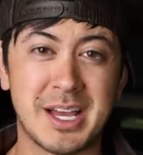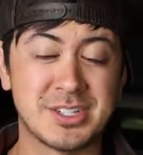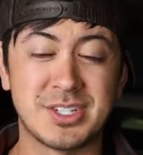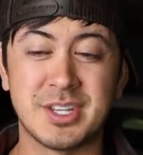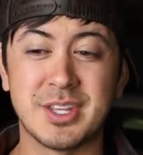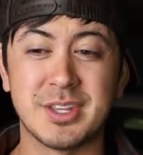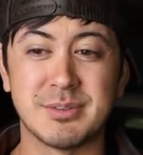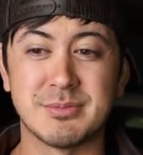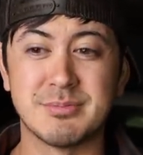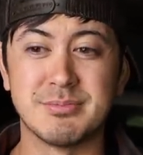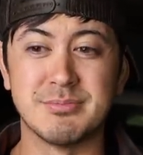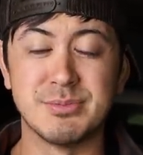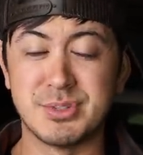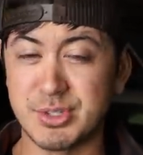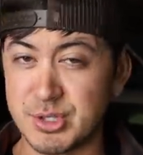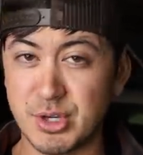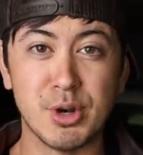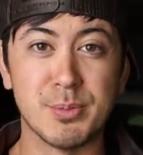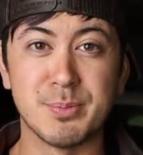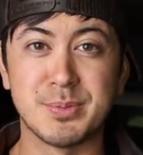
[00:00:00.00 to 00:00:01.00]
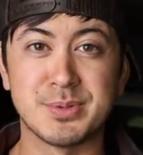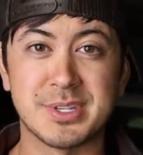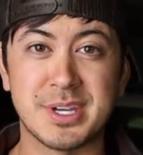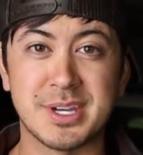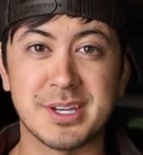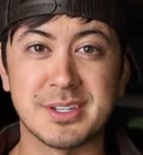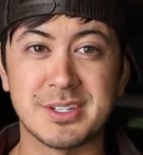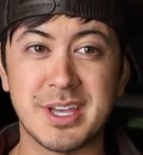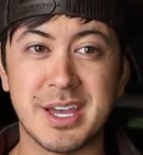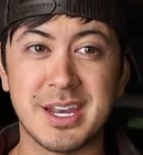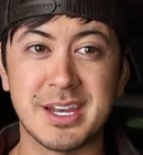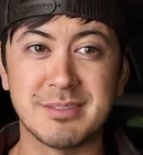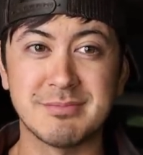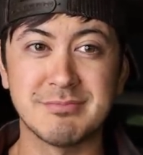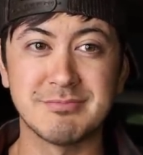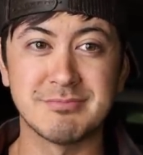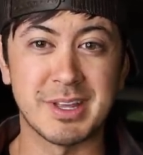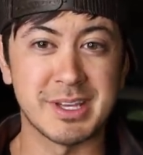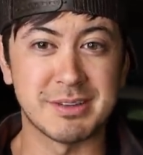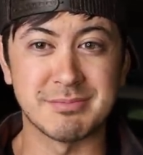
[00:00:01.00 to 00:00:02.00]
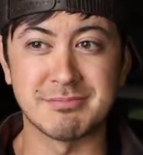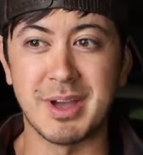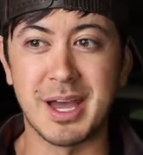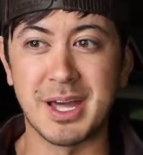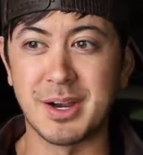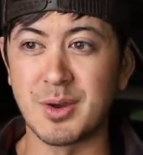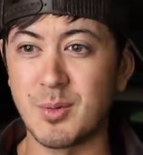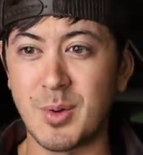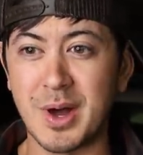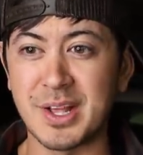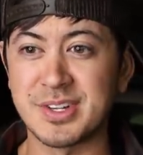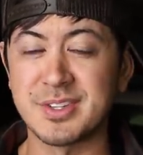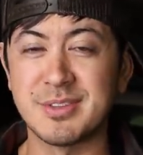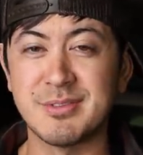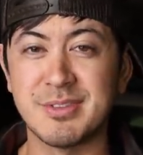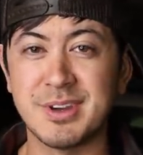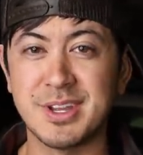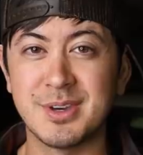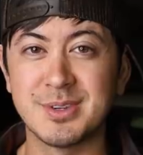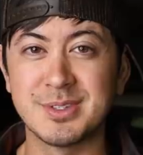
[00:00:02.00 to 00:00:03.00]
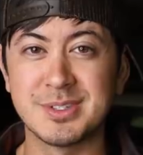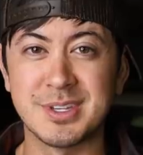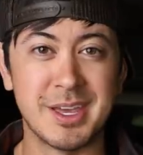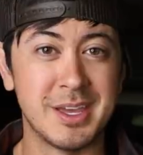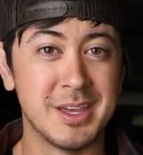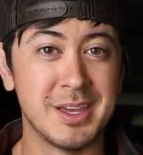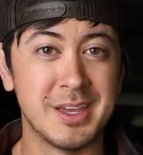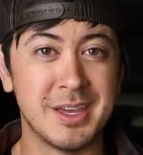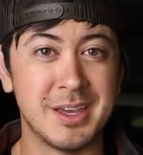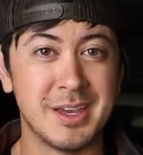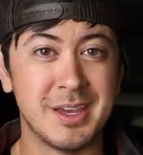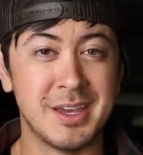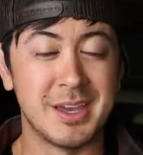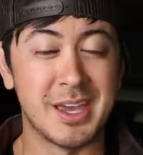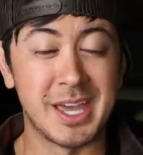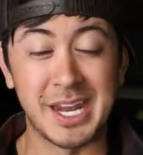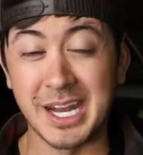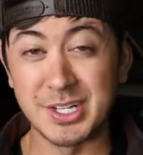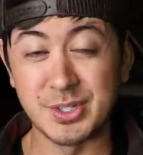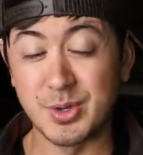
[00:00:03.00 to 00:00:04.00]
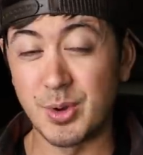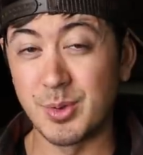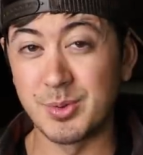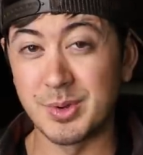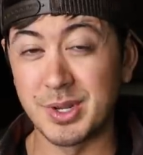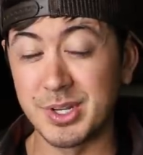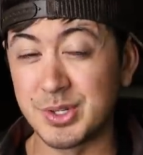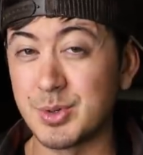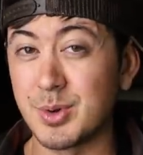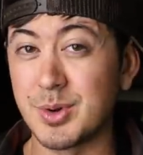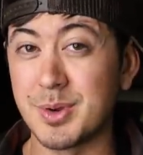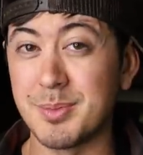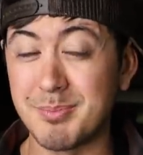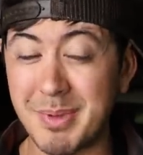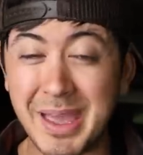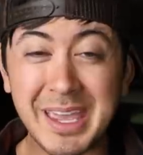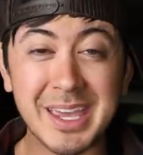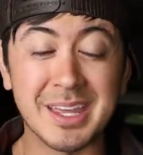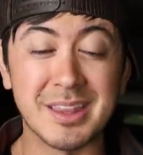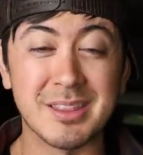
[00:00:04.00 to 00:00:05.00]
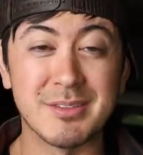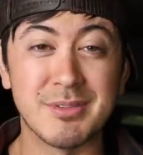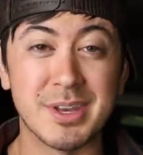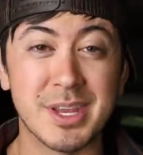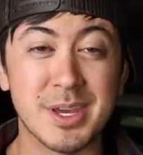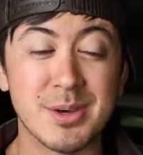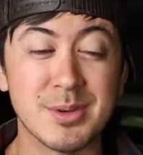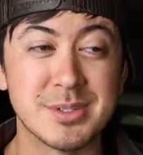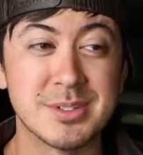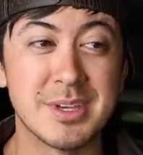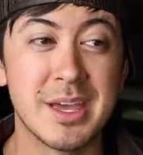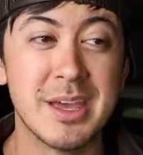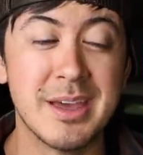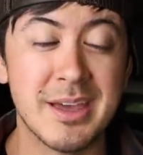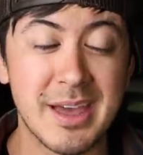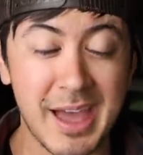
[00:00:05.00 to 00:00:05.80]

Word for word: Actually, they're 0% exciting. Like, I don't watch the videos and I don't enjoy making the videos.